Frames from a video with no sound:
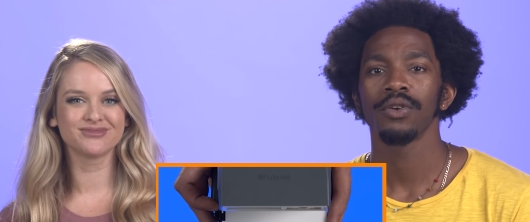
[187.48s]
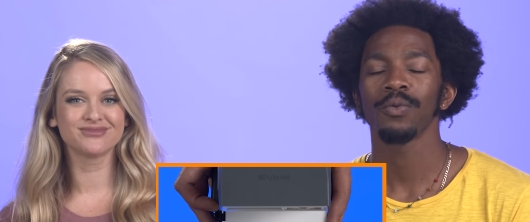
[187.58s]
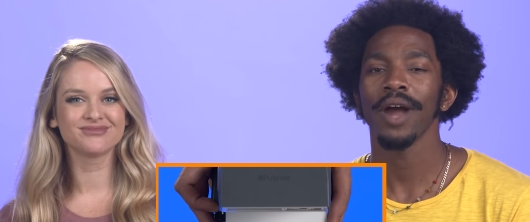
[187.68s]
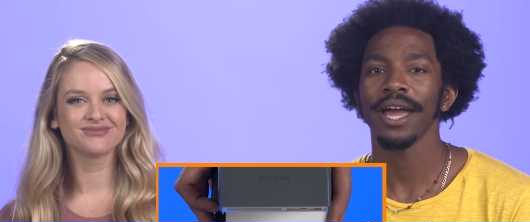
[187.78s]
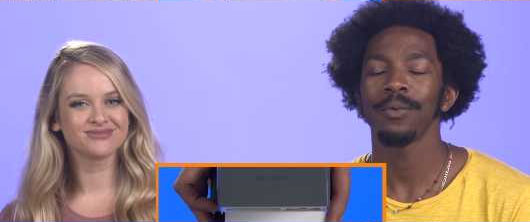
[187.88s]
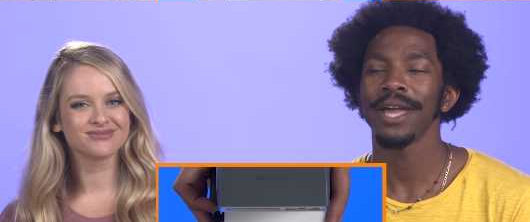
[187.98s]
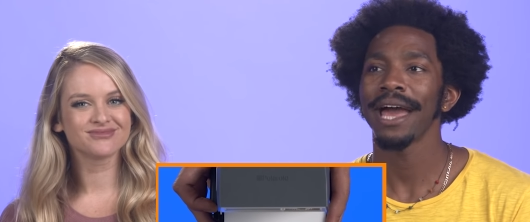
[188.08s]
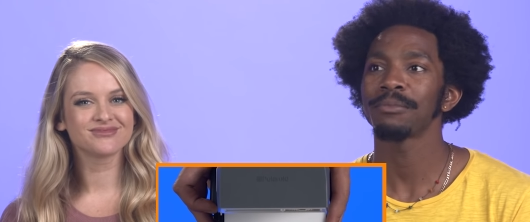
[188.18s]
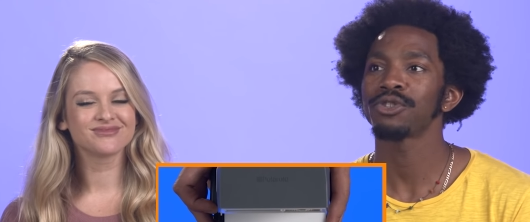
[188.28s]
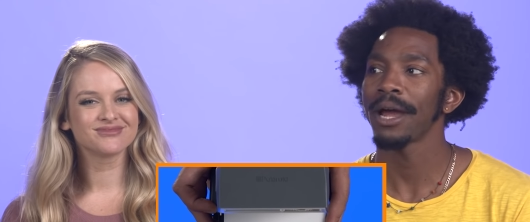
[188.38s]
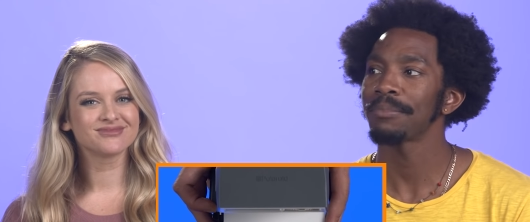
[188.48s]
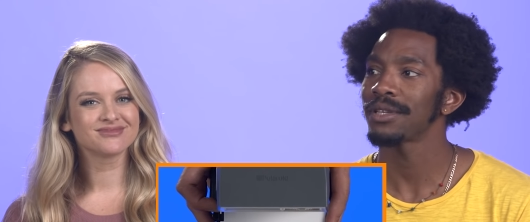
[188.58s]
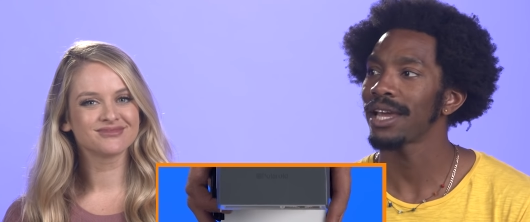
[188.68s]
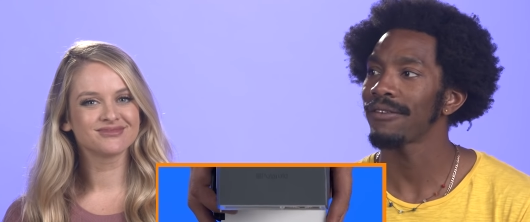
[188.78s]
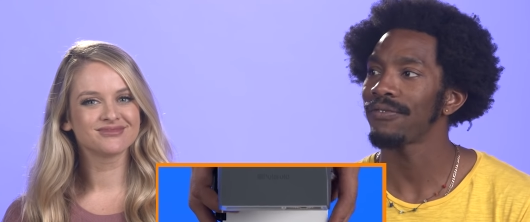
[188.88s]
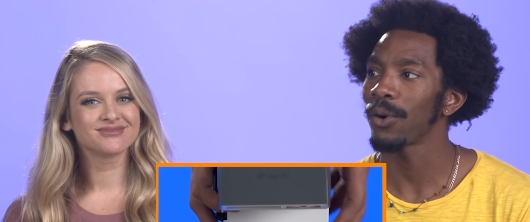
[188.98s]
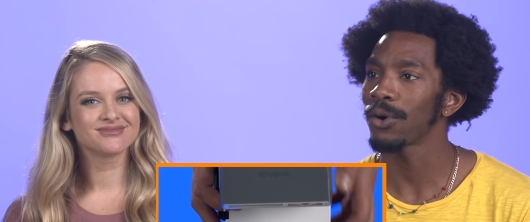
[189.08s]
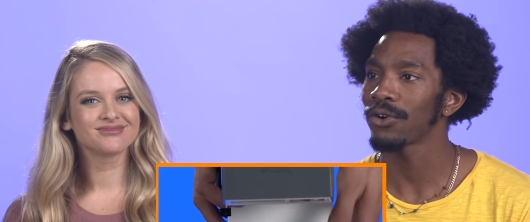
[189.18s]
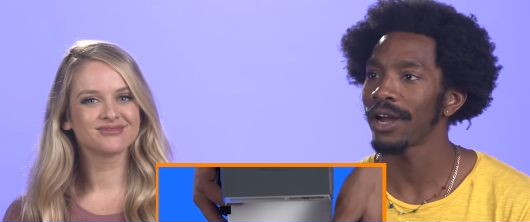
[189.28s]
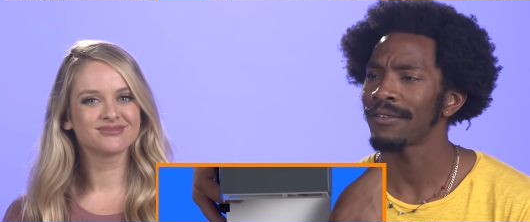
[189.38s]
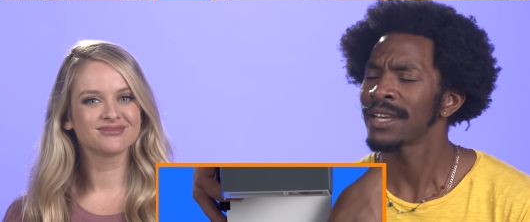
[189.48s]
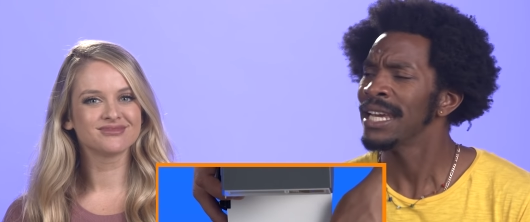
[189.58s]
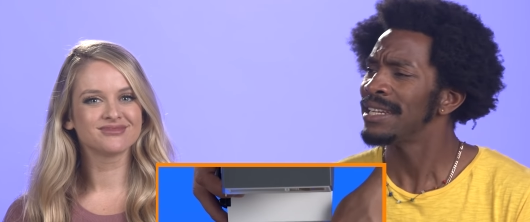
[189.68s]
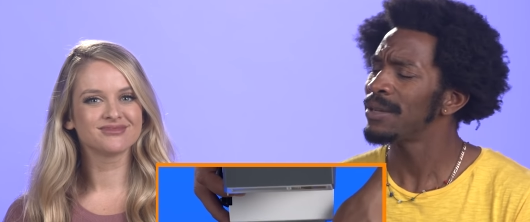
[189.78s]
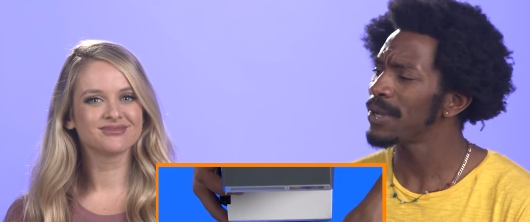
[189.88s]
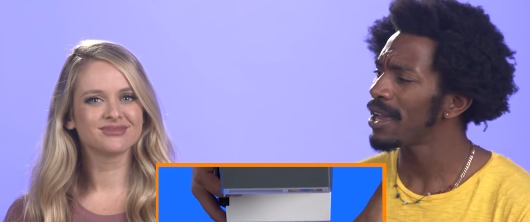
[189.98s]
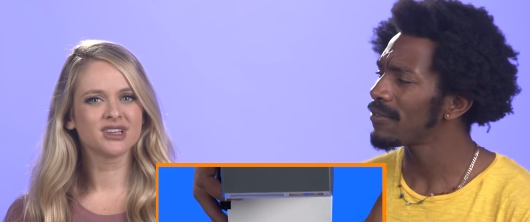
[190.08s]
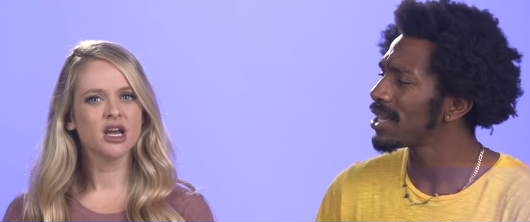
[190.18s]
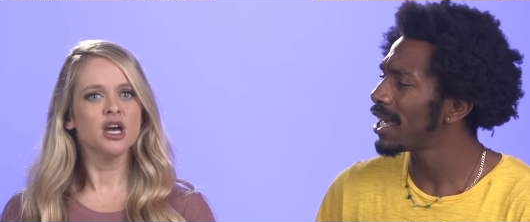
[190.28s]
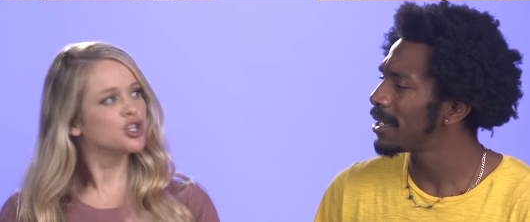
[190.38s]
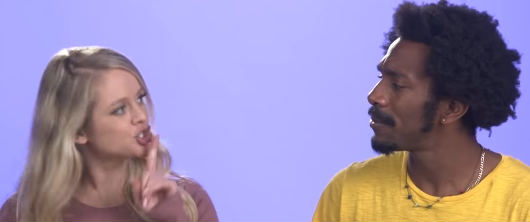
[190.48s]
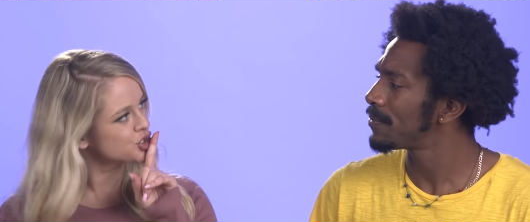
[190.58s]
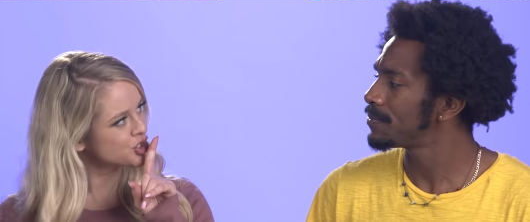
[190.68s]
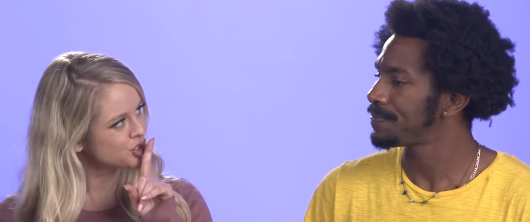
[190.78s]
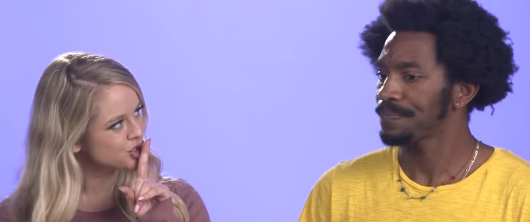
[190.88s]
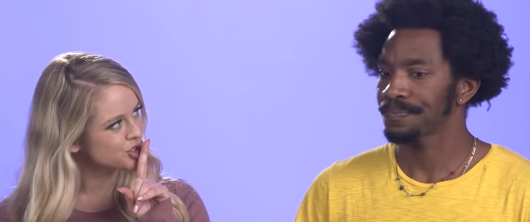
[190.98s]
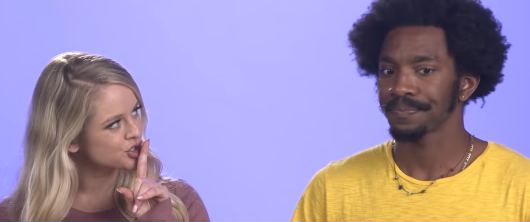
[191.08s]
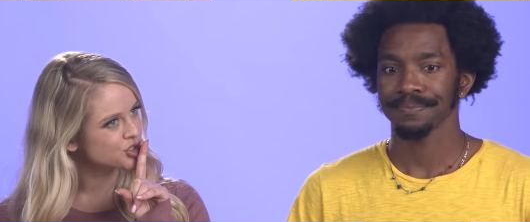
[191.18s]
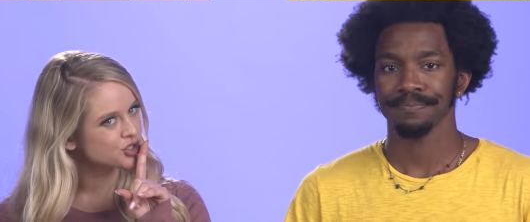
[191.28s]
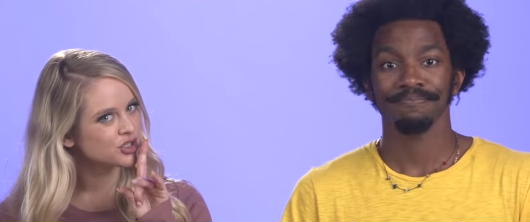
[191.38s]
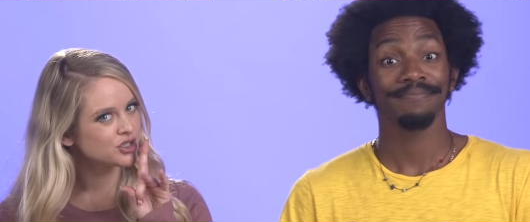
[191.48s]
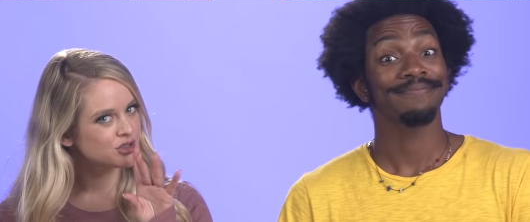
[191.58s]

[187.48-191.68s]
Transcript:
Speaker 1: You're right, we had him trapped in that photograph. Did we ever let him? Shh.